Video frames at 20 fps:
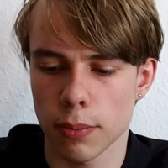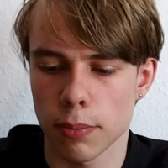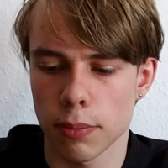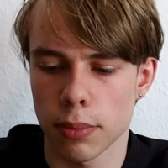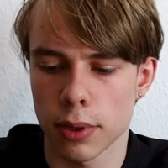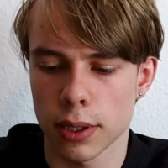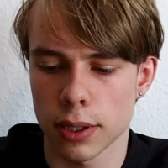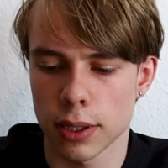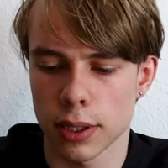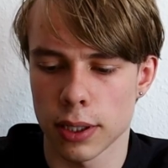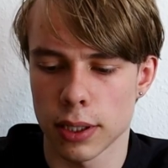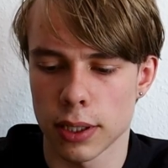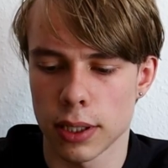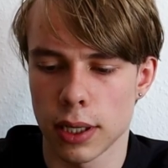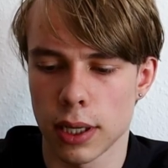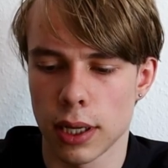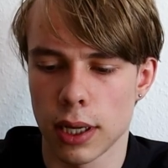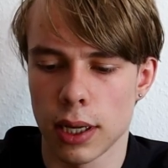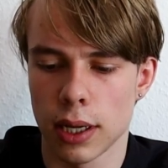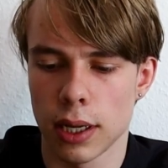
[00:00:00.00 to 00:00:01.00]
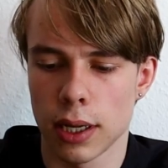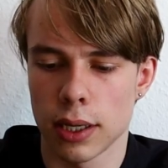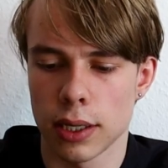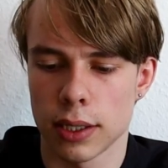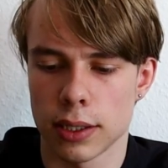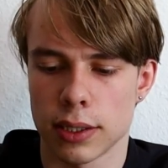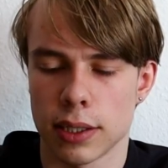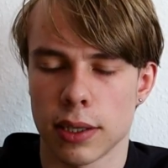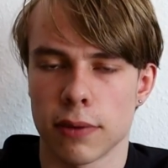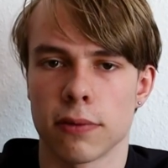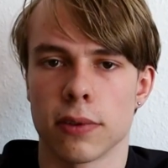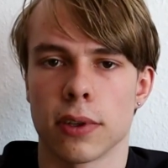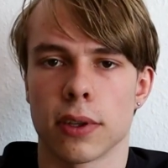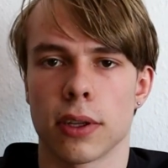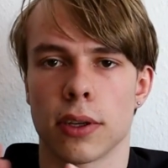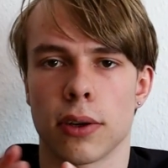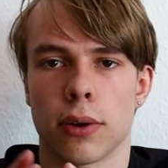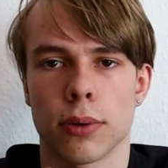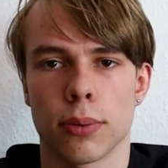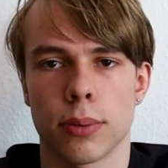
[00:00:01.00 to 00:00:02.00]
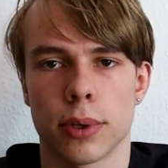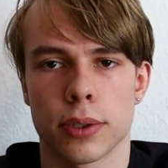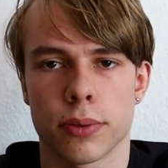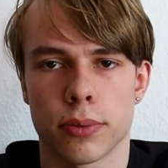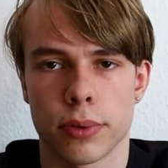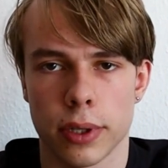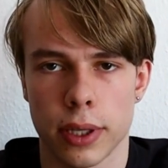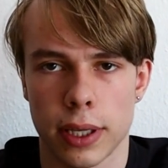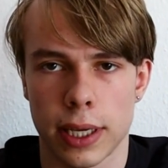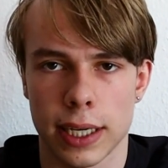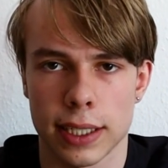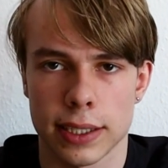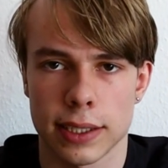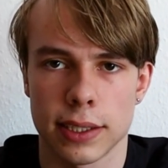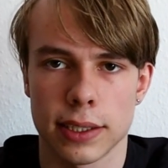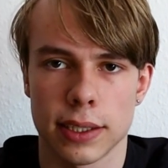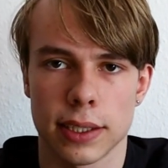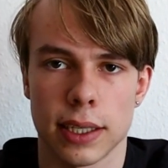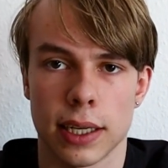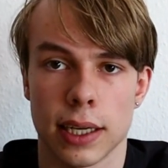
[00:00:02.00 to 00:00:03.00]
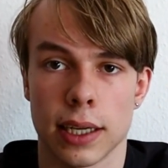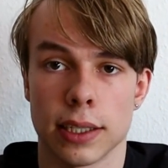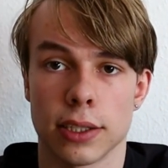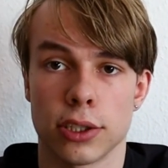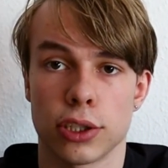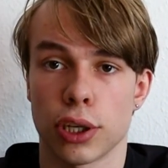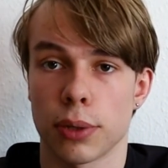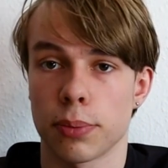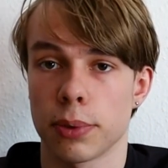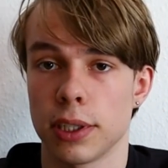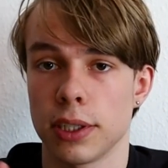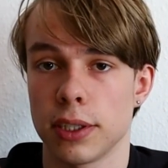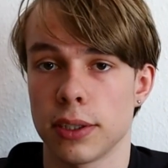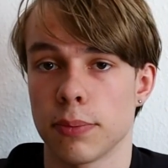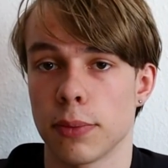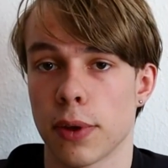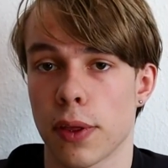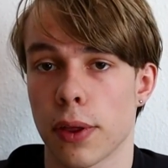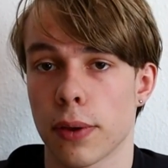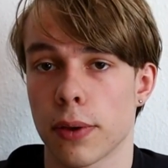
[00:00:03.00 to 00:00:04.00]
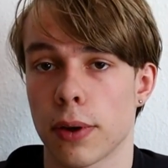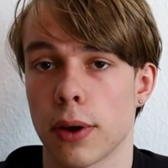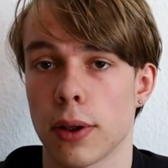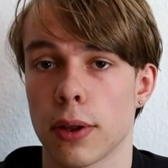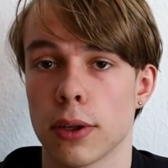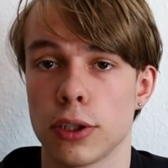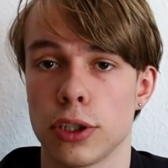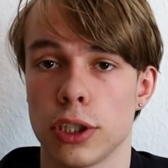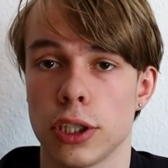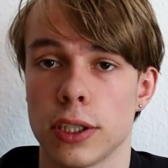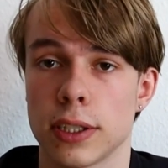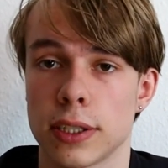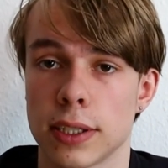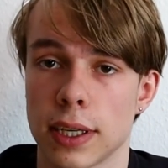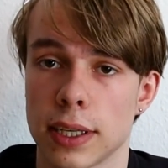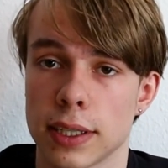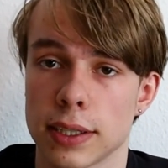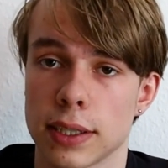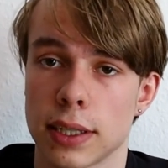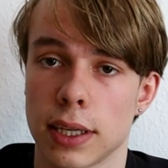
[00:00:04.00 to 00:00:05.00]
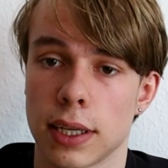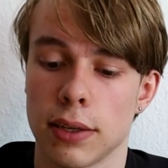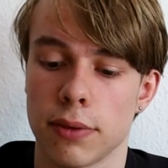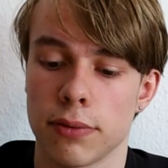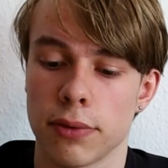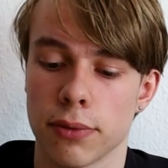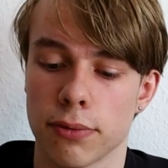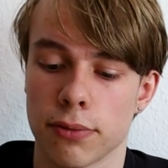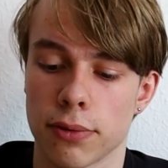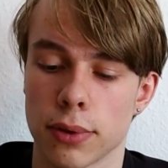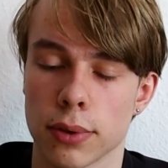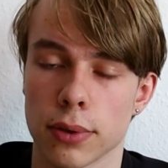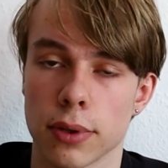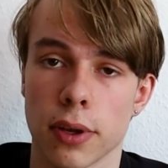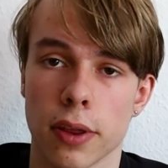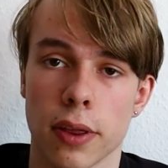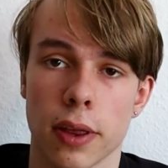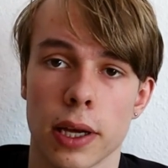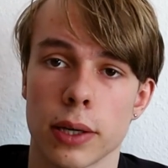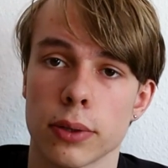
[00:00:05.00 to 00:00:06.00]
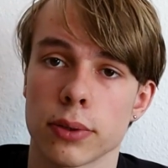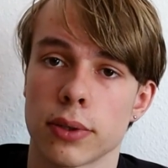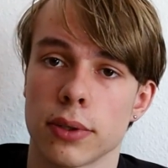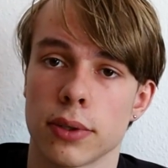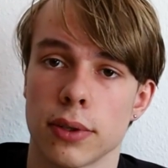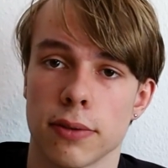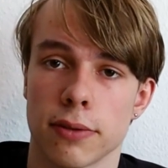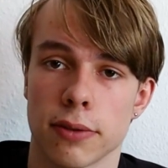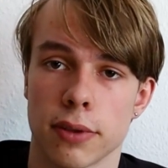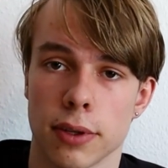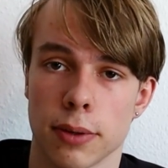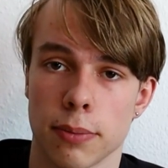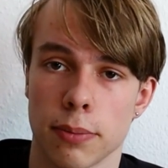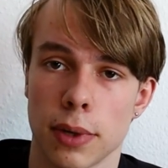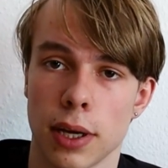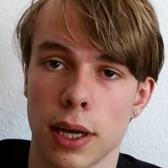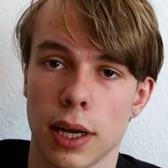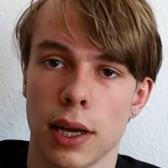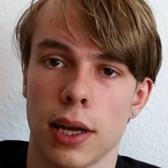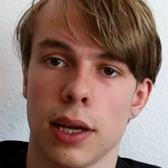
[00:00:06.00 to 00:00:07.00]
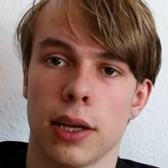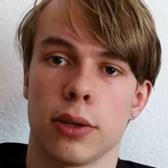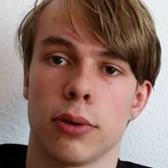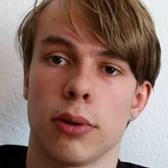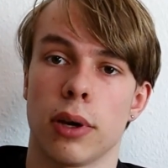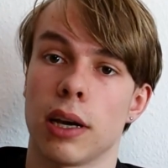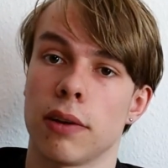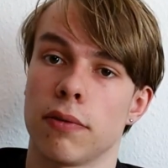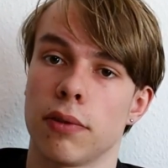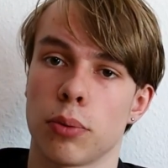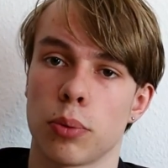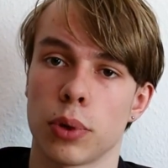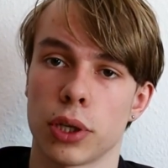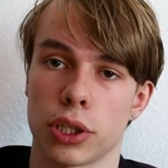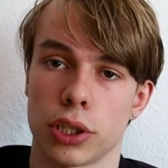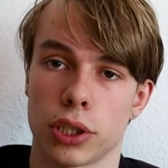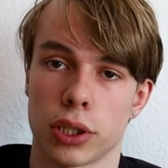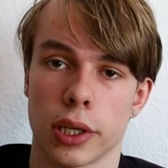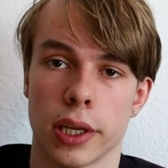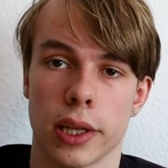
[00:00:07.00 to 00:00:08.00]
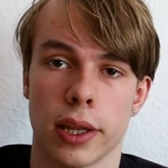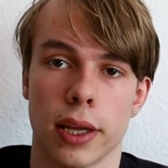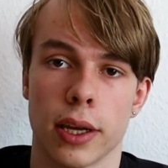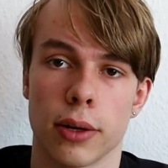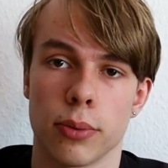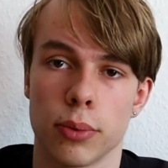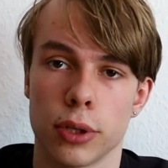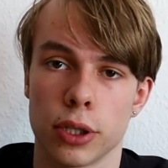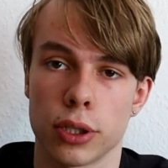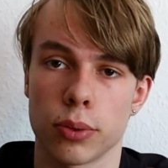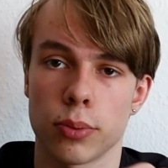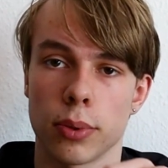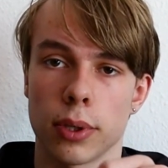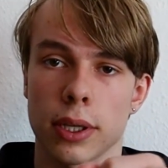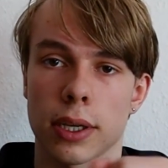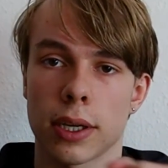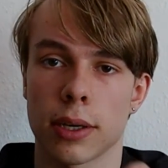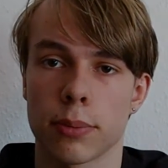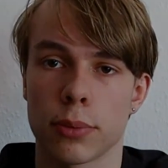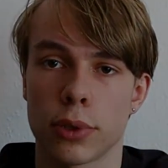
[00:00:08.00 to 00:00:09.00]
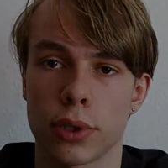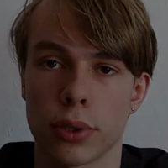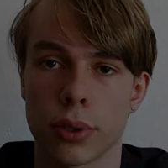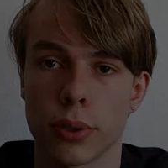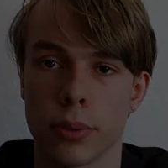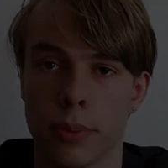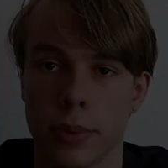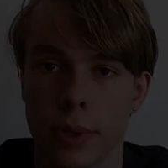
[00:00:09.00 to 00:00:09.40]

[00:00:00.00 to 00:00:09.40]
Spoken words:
but it's definitely always relaxing, and Japanese mythology says that if you fold 1,000 of them, you have a wish and that wish will come true.